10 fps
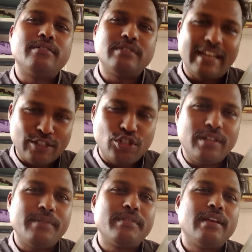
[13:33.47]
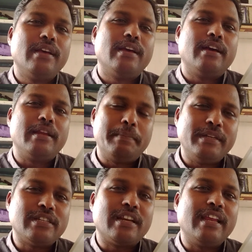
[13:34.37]
lecture
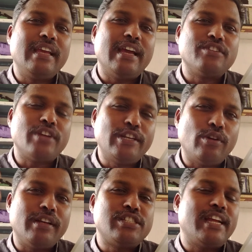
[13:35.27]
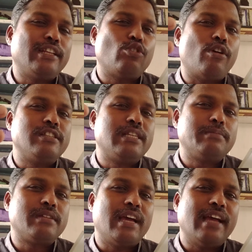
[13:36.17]
repeatedly and try to understand the
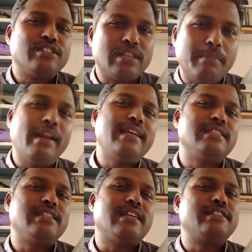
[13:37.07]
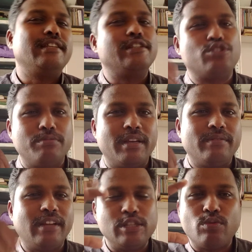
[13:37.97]
concept and summarize it and send it to me.
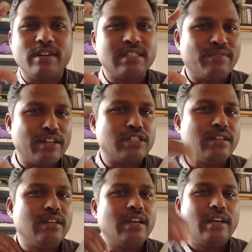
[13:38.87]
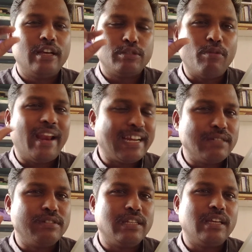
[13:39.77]
That is what is the function, a small
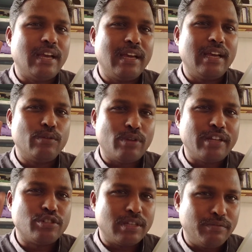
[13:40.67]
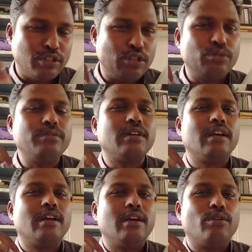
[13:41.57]
activity I would like to give it to you.
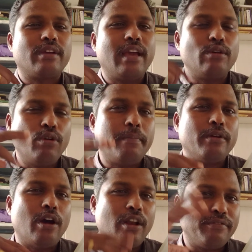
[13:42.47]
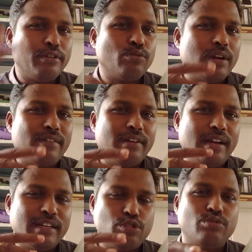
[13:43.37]
Okay, I hope all of you would have
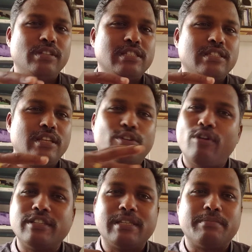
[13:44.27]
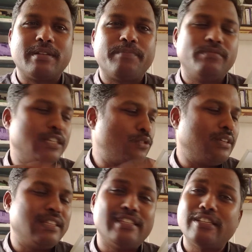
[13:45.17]
understood this concept.
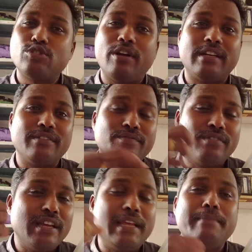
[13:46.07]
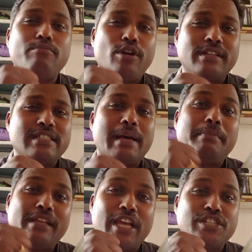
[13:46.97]
This has got a very important
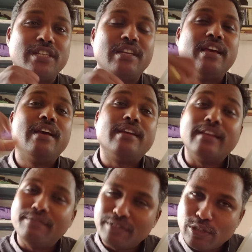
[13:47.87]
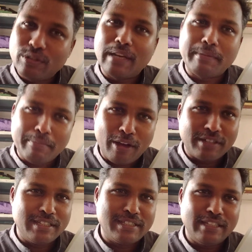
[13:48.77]
application in physiotherapy
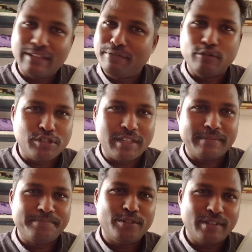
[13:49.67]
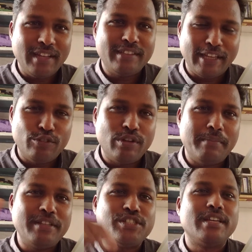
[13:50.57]
practice in the future. Okay, thank you very
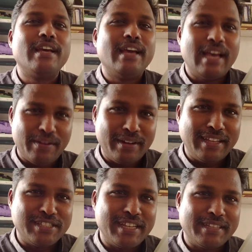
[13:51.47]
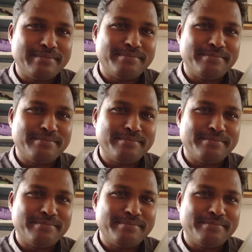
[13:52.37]
much. Have a nice day.